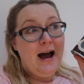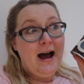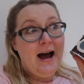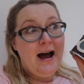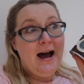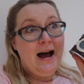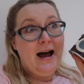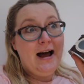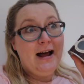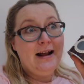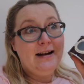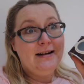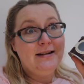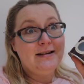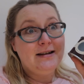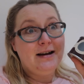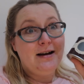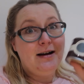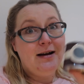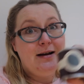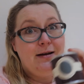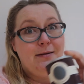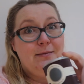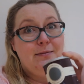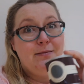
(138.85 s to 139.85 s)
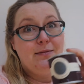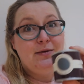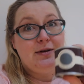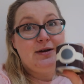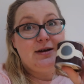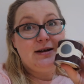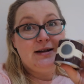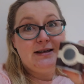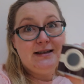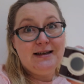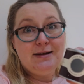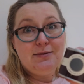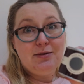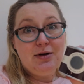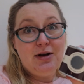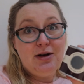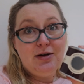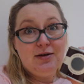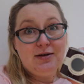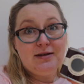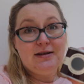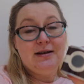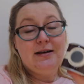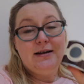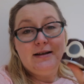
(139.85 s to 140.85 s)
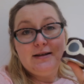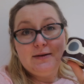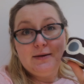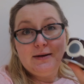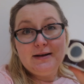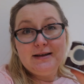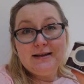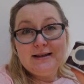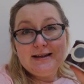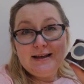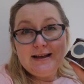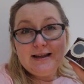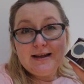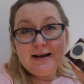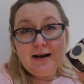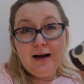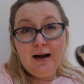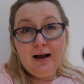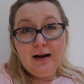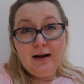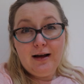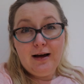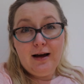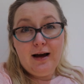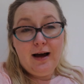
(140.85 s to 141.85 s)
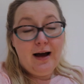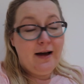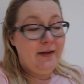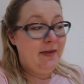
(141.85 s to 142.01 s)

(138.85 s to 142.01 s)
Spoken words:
and I'm gonna see what it looks like so I can see the colour,